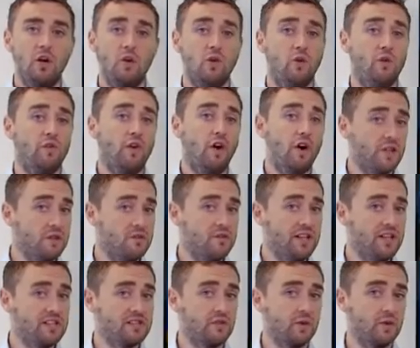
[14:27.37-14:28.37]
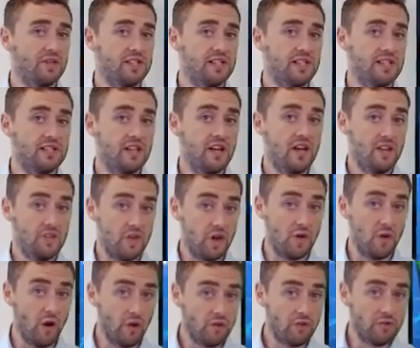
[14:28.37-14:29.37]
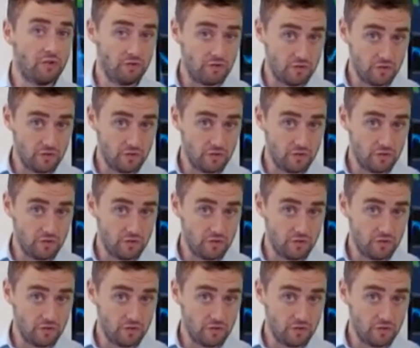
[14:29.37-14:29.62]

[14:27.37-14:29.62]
or via the resources that are on